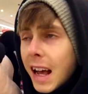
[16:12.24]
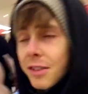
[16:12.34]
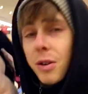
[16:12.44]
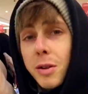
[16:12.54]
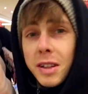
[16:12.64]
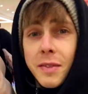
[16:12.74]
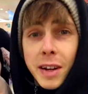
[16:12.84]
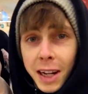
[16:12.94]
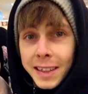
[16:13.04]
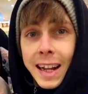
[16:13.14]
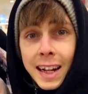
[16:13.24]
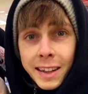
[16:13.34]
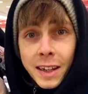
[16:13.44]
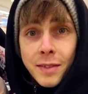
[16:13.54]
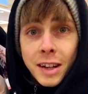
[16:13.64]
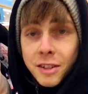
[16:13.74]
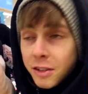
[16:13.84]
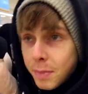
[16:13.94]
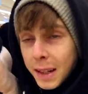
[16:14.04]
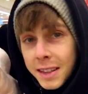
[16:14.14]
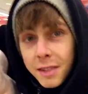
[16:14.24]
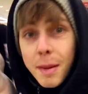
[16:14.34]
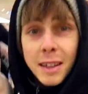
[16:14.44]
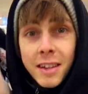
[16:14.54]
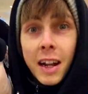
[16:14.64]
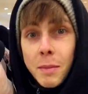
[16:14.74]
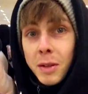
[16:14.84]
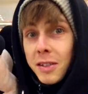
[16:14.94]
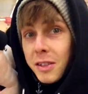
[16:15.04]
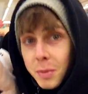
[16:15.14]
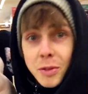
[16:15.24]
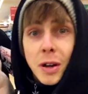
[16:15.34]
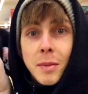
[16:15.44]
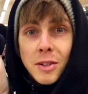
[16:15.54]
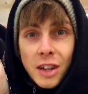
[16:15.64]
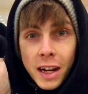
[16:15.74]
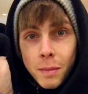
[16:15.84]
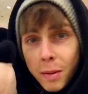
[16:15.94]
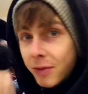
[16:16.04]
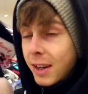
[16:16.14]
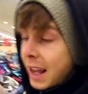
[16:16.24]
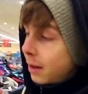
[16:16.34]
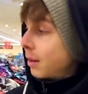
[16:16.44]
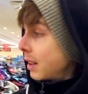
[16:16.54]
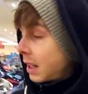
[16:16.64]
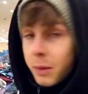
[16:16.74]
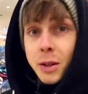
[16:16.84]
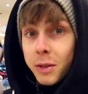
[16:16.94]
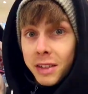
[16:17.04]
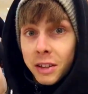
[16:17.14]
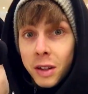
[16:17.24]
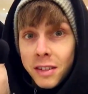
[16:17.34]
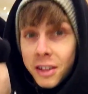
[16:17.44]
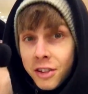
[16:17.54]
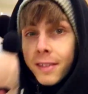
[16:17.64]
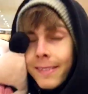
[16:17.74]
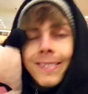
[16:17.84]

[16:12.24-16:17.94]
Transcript: As always, if you like the Aldi adventures, please smash the like button, subscribe to the channel, but for now, can we do a sick transition?